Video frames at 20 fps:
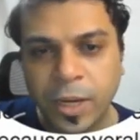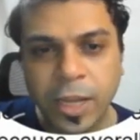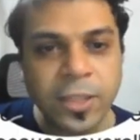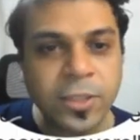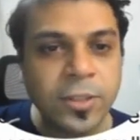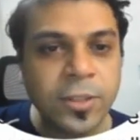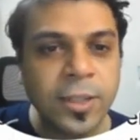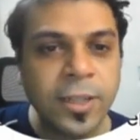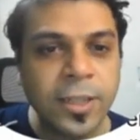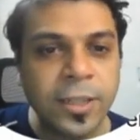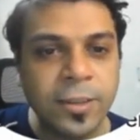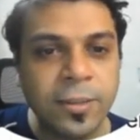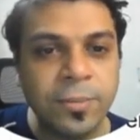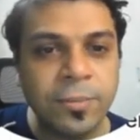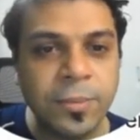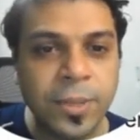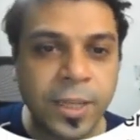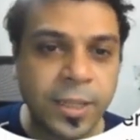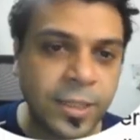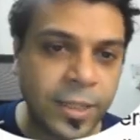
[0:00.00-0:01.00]
So
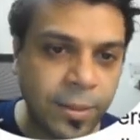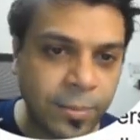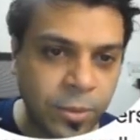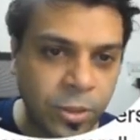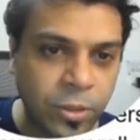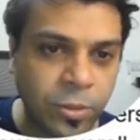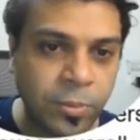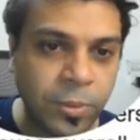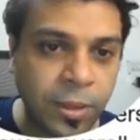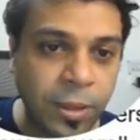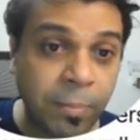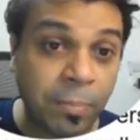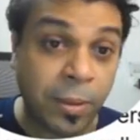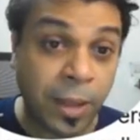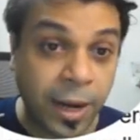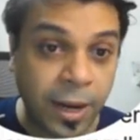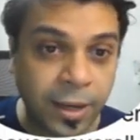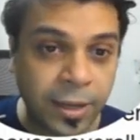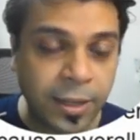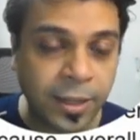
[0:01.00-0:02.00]
naturally, there seems to
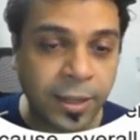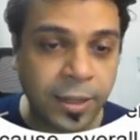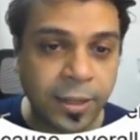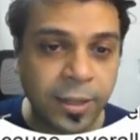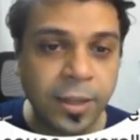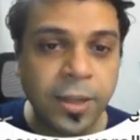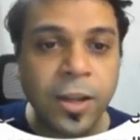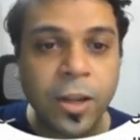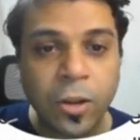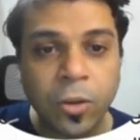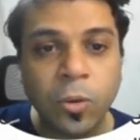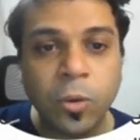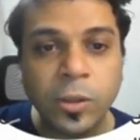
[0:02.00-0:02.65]
be apparently